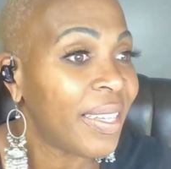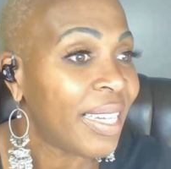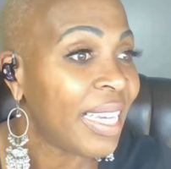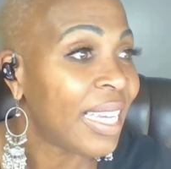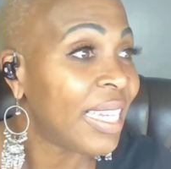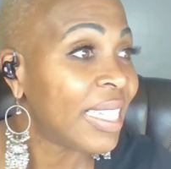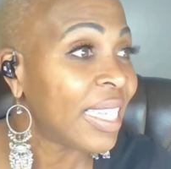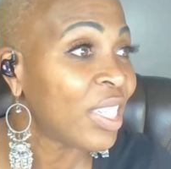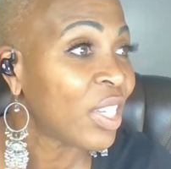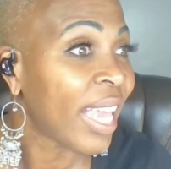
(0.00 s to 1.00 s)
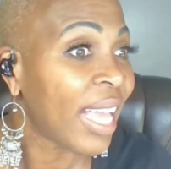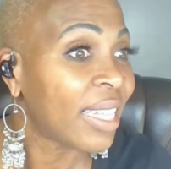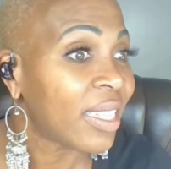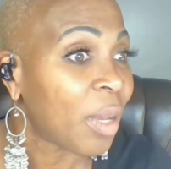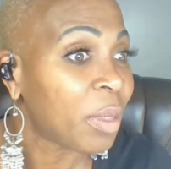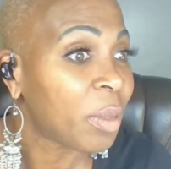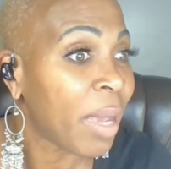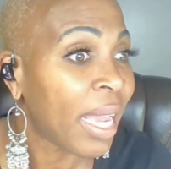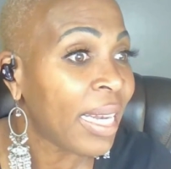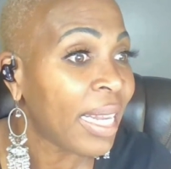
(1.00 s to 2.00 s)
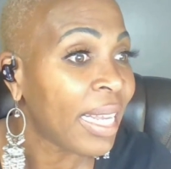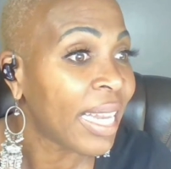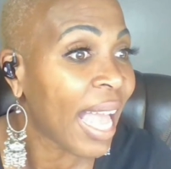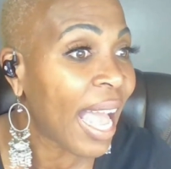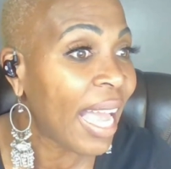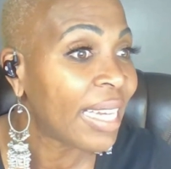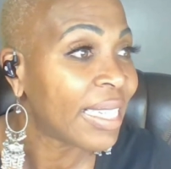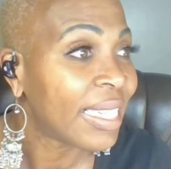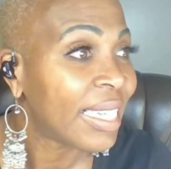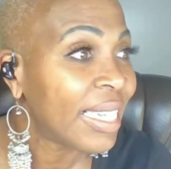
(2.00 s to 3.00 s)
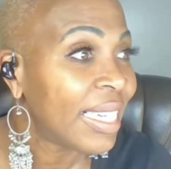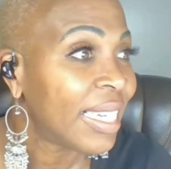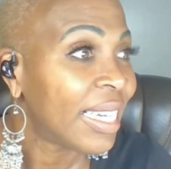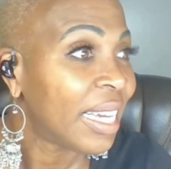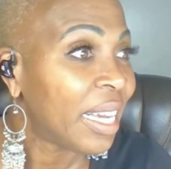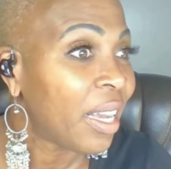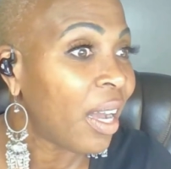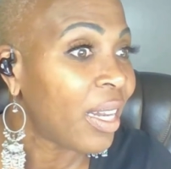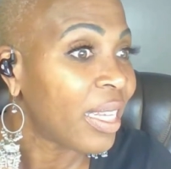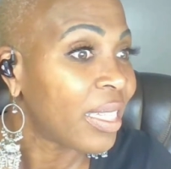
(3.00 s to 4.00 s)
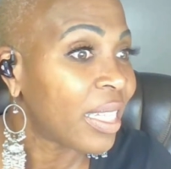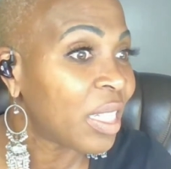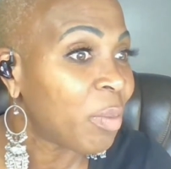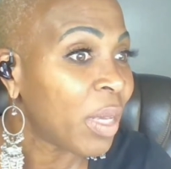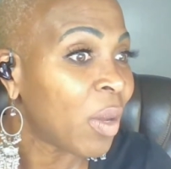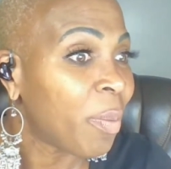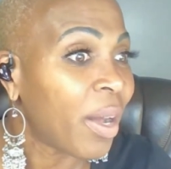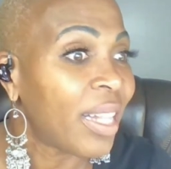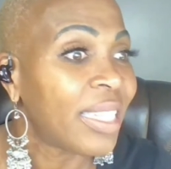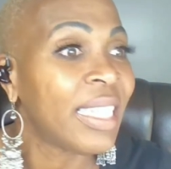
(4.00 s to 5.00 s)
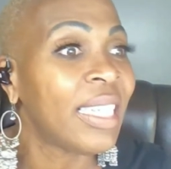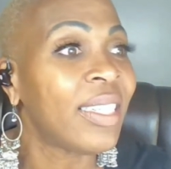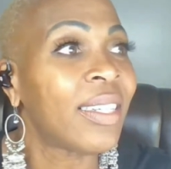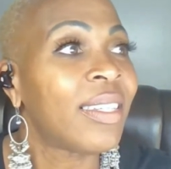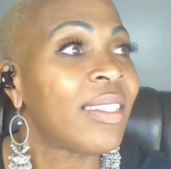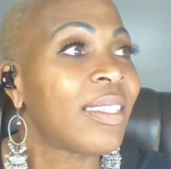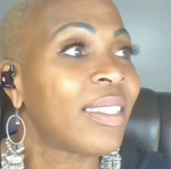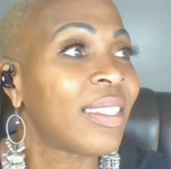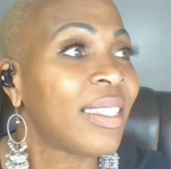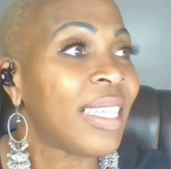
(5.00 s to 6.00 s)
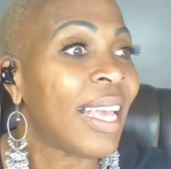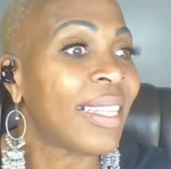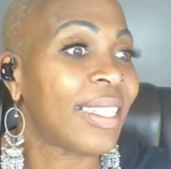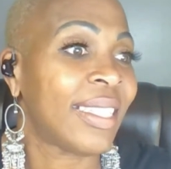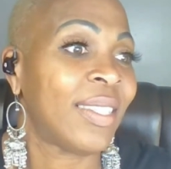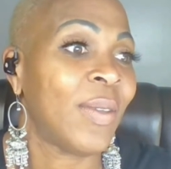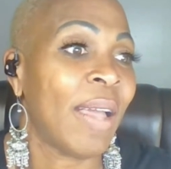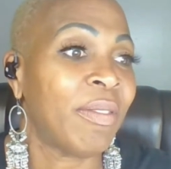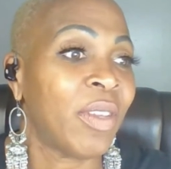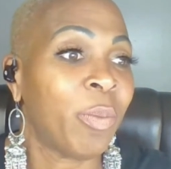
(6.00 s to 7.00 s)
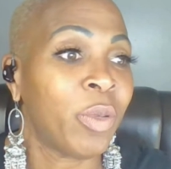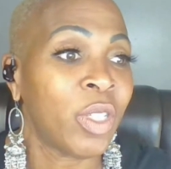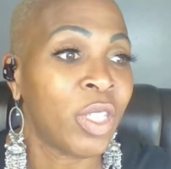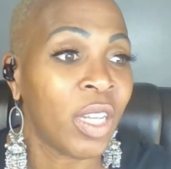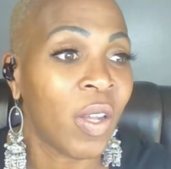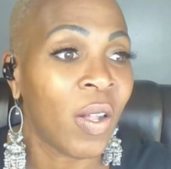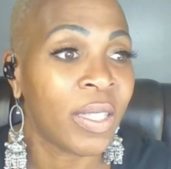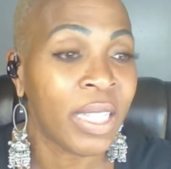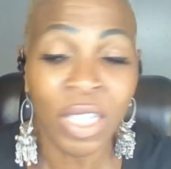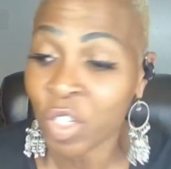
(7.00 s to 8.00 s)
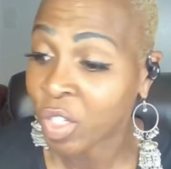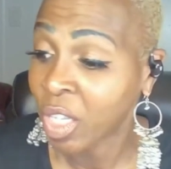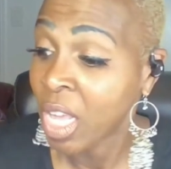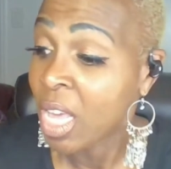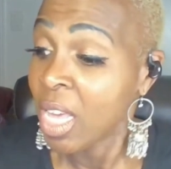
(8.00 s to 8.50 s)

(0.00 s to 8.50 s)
Enid says she can't stop smiling, and Colleen says big up all teachers. Yes, we have to appreciate all teachers.